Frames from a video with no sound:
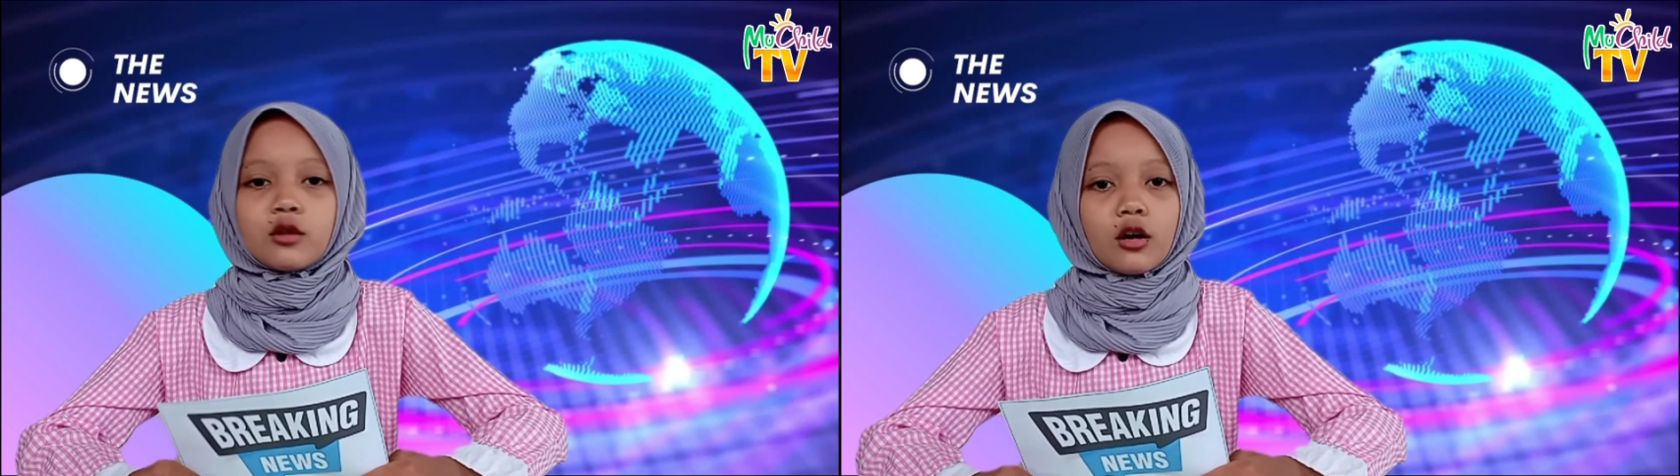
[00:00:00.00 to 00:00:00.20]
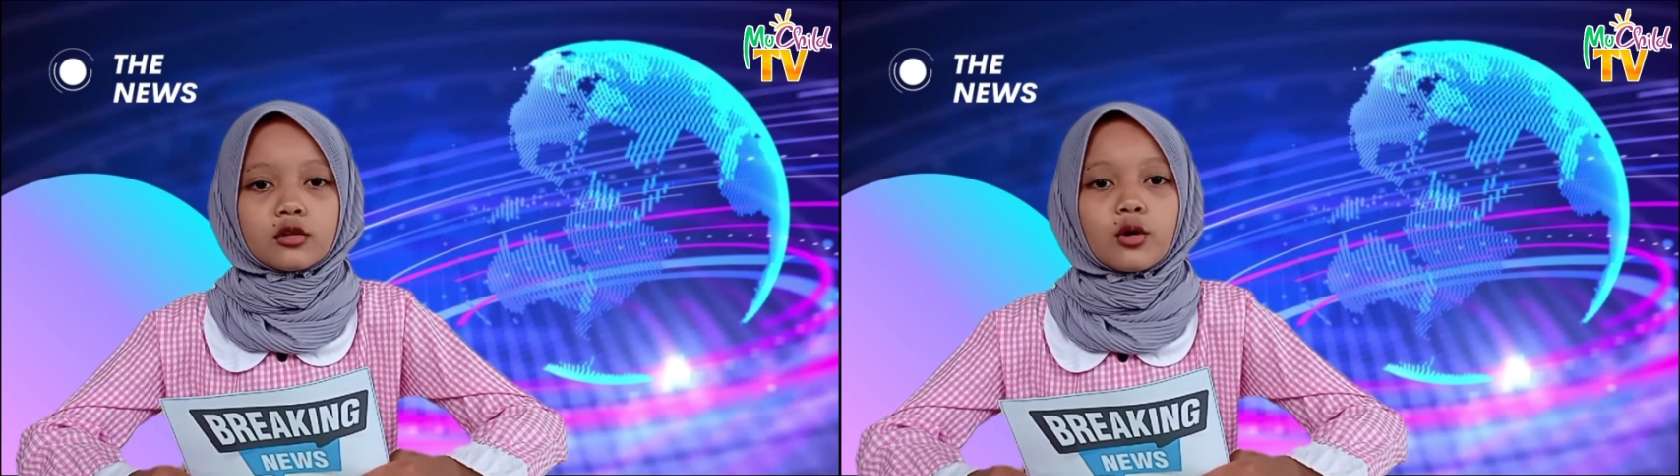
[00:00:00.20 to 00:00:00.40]

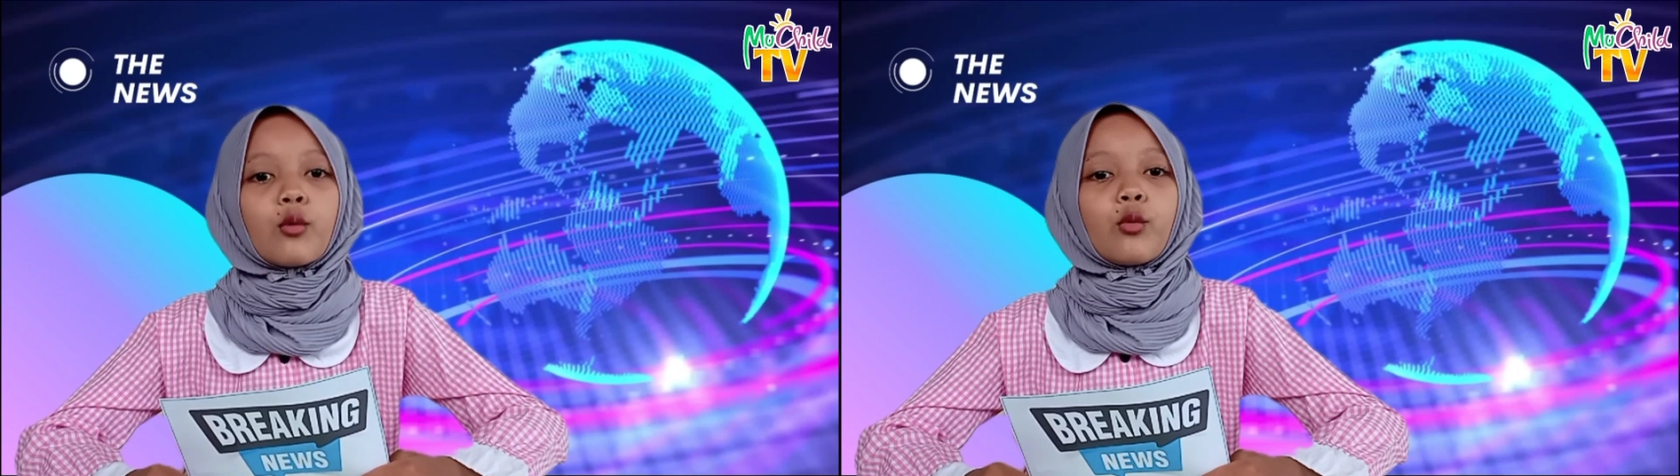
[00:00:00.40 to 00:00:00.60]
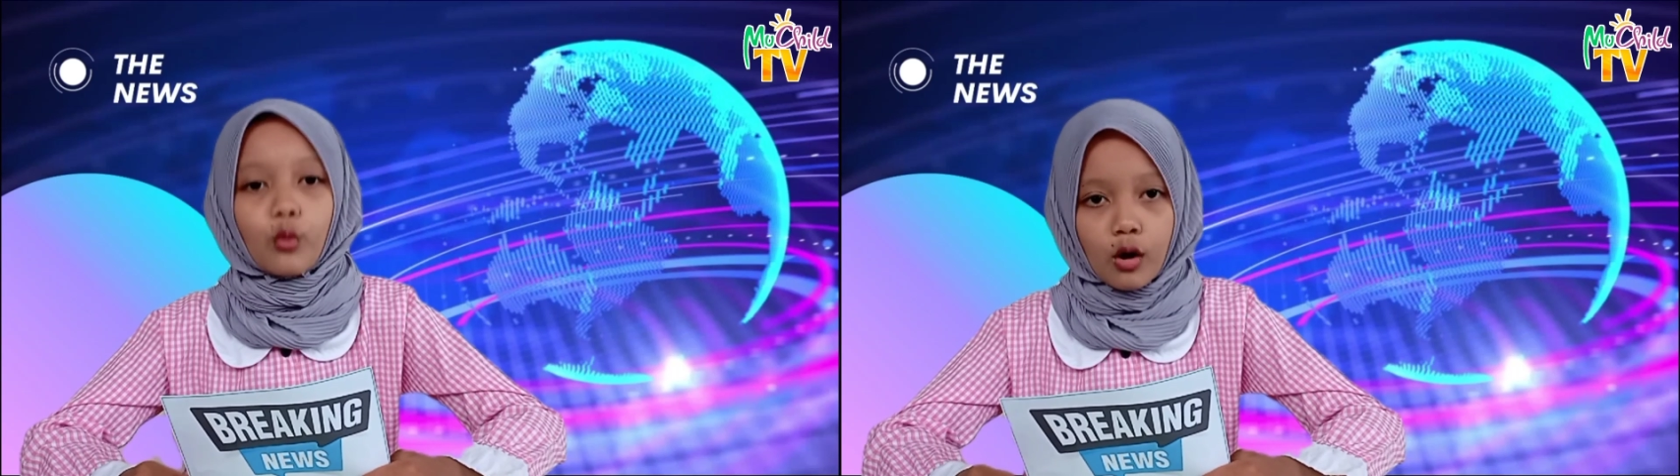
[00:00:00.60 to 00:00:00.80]
not
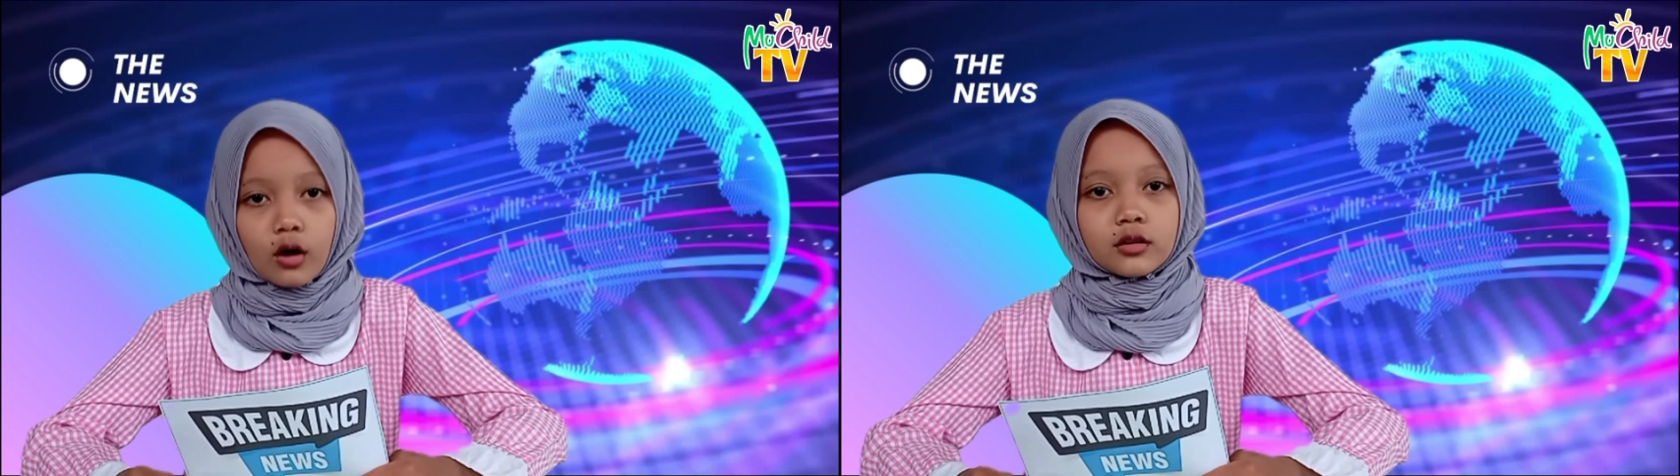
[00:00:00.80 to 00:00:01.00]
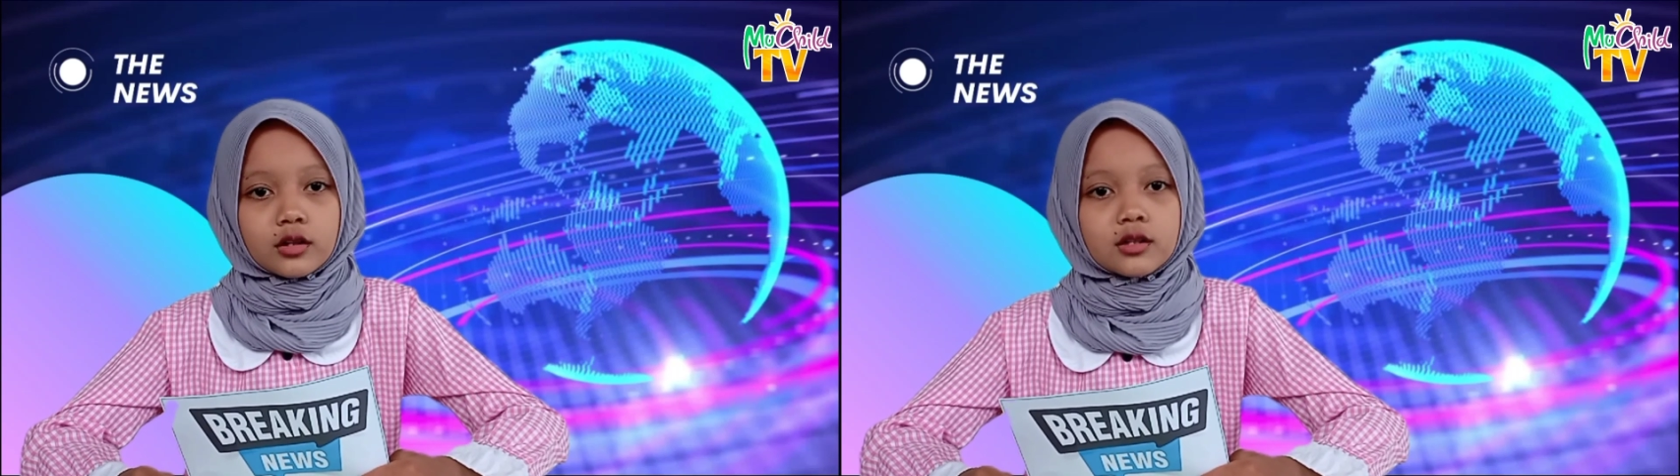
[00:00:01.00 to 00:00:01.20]

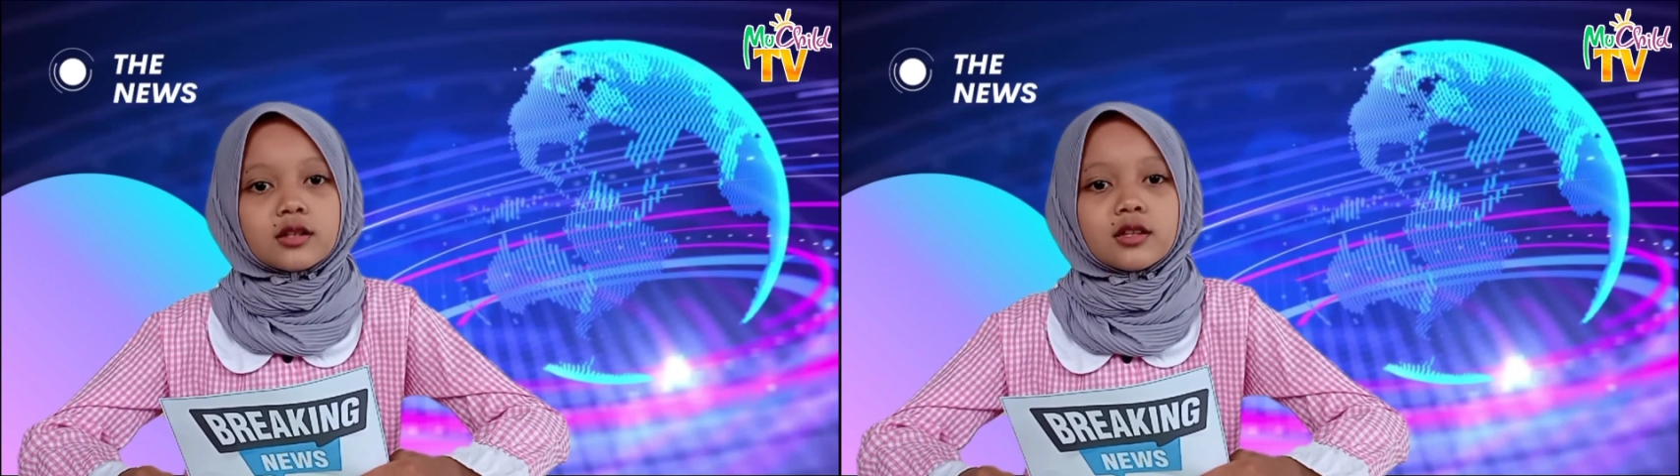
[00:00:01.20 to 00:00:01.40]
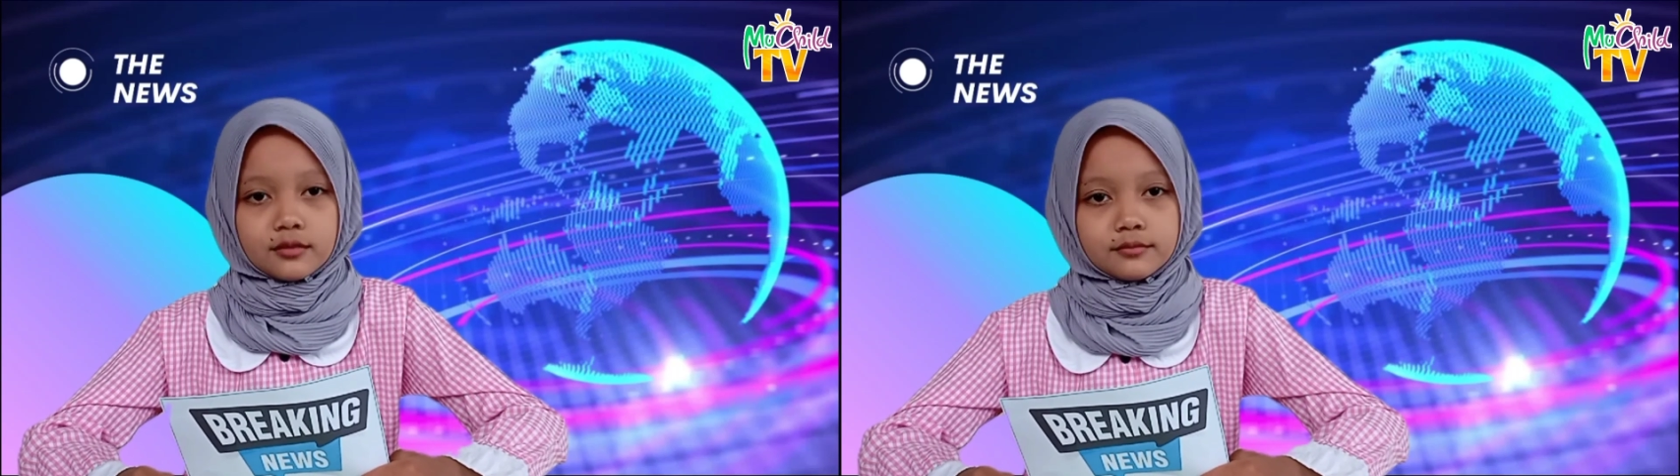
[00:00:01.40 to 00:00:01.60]
want
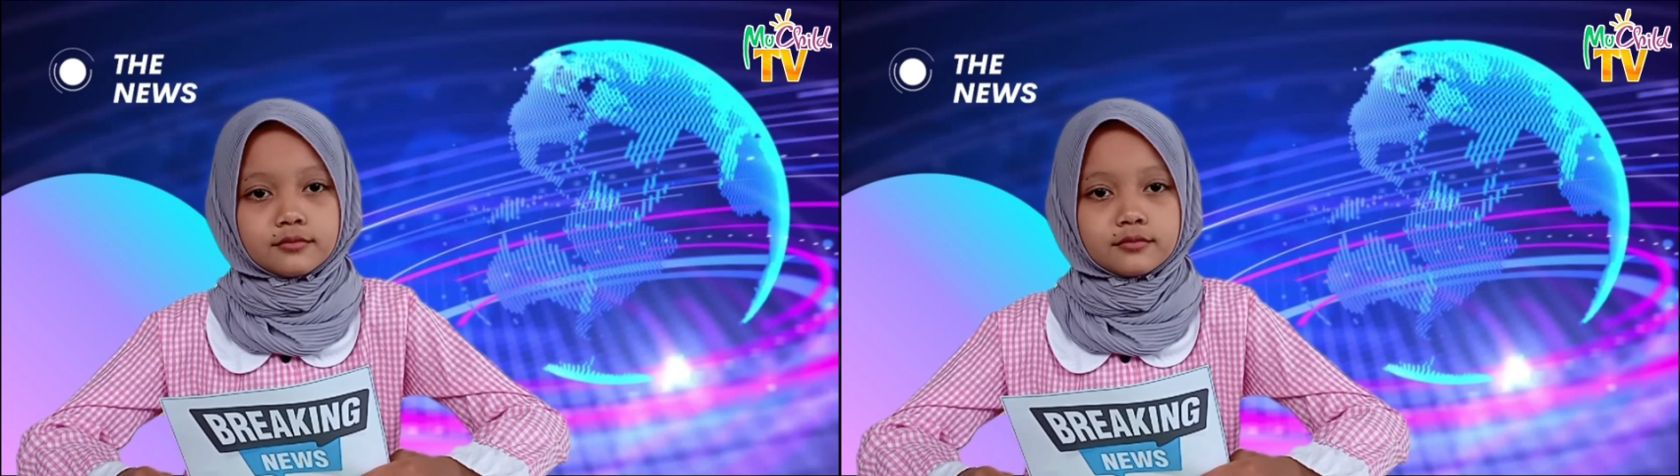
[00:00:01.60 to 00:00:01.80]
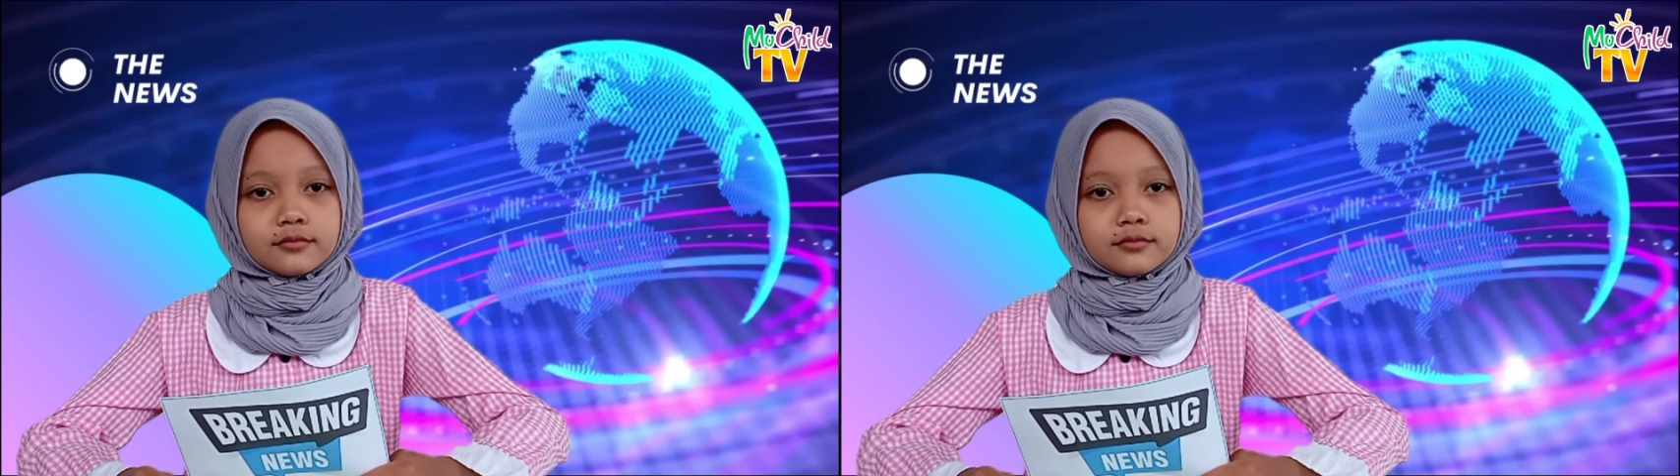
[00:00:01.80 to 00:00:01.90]
them.